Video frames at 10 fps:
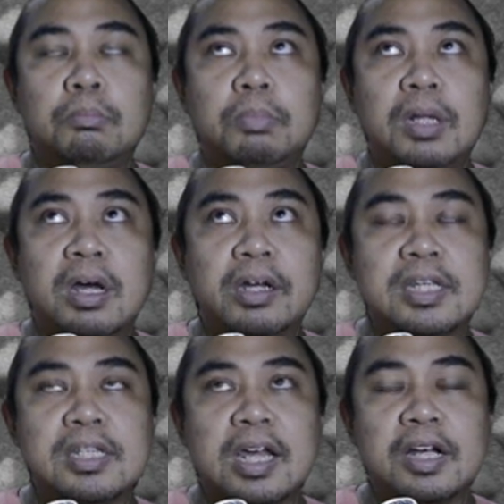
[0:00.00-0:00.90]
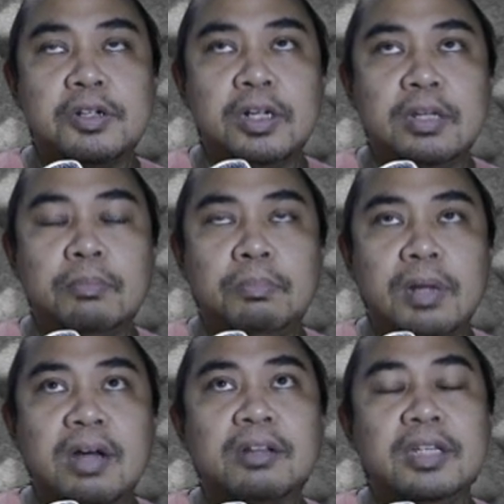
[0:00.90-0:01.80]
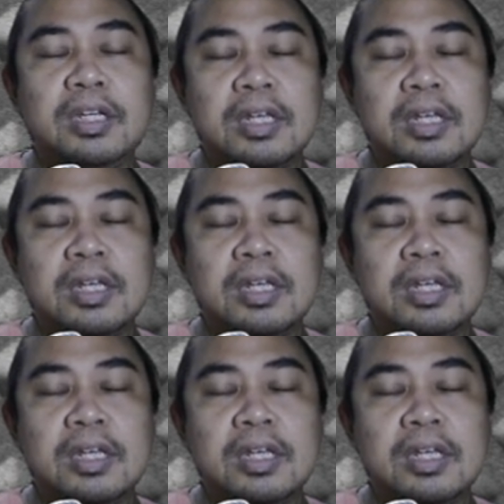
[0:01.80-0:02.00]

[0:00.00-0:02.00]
block is actually block the